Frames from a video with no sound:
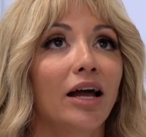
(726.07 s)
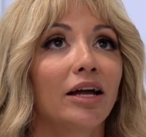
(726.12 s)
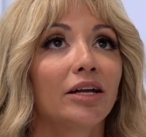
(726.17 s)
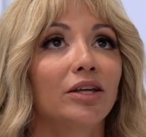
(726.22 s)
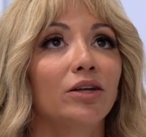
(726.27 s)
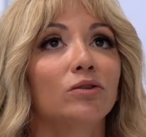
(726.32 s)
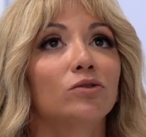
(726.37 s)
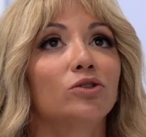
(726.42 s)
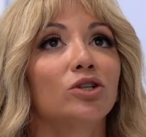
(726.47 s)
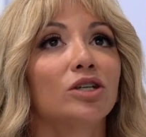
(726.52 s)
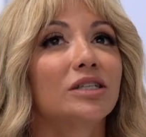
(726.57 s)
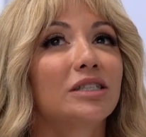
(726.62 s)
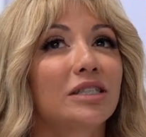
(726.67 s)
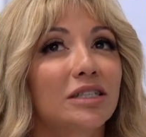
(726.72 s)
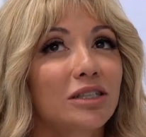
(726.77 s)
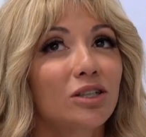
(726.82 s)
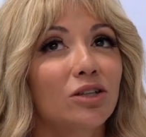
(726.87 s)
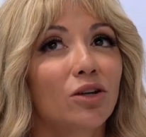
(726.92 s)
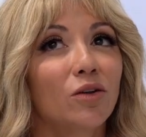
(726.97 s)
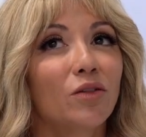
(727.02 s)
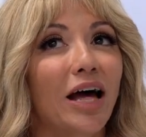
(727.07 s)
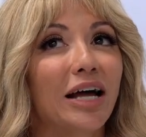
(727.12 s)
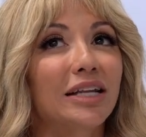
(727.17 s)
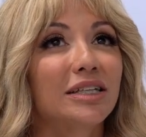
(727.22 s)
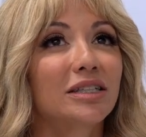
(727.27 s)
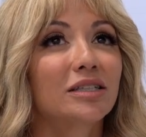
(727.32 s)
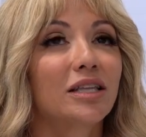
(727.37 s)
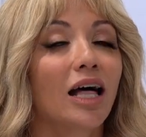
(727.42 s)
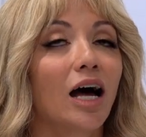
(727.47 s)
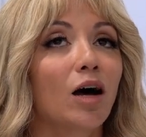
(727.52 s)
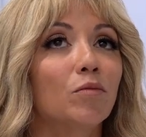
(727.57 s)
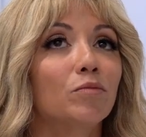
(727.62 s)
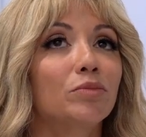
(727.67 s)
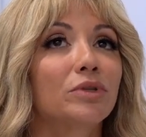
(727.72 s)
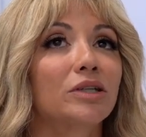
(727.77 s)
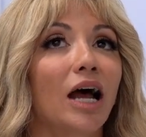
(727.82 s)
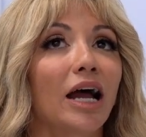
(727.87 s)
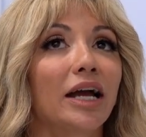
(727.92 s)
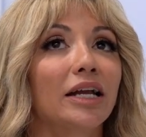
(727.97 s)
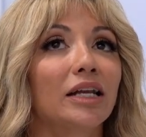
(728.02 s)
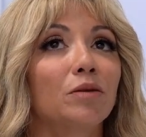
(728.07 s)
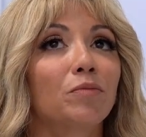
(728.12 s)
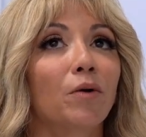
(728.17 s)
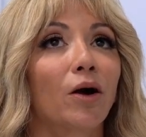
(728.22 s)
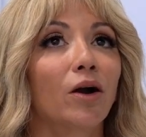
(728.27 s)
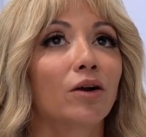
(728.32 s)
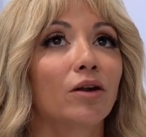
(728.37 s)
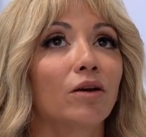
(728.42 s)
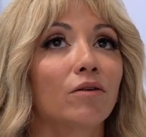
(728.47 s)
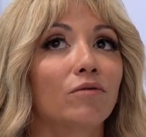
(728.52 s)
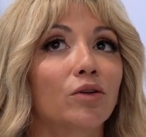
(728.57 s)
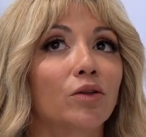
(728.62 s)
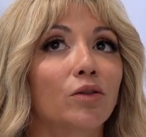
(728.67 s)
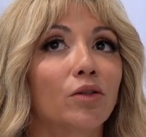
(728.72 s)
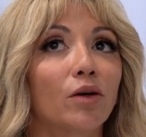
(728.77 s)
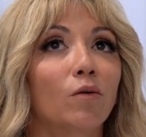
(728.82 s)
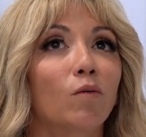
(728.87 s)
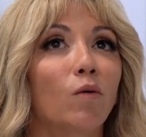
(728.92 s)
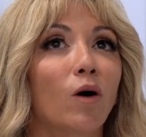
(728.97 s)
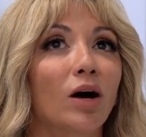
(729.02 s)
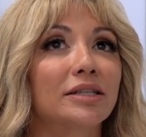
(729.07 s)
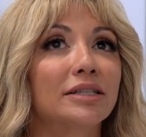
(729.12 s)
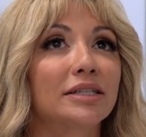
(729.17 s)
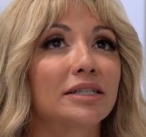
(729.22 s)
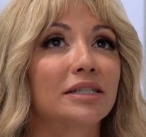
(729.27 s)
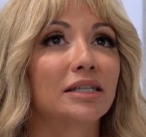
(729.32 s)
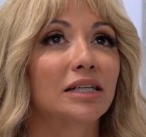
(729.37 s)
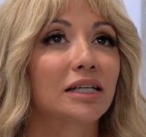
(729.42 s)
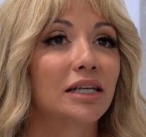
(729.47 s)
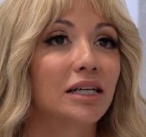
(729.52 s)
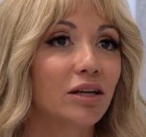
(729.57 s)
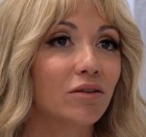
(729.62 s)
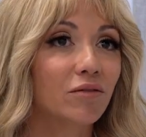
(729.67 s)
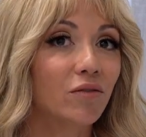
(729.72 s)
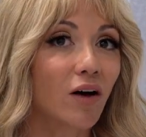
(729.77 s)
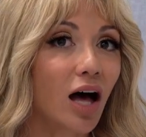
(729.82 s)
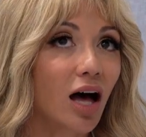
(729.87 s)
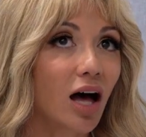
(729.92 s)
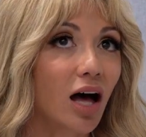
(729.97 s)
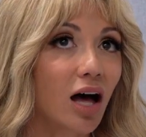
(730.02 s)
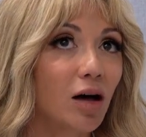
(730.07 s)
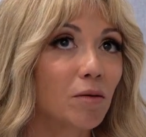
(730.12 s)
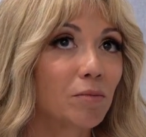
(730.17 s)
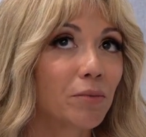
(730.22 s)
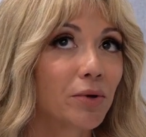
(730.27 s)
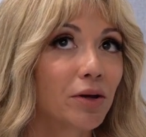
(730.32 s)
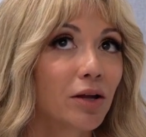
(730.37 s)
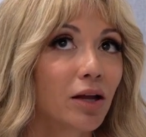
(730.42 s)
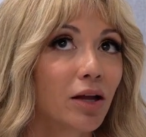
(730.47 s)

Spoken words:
You just, that tiny part of you that wants to give up,